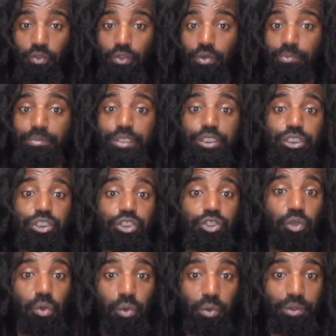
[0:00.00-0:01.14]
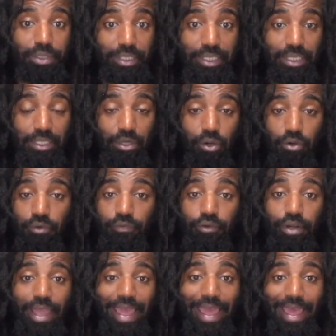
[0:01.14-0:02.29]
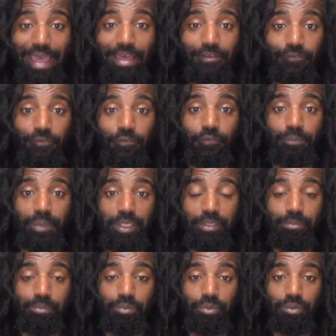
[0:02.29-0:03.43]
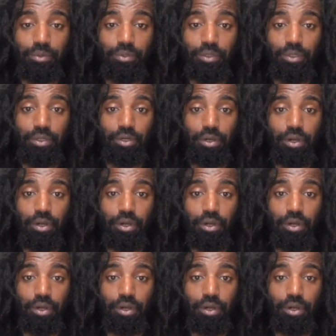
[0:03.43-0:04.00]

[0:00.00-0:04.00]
the majority, over half of people,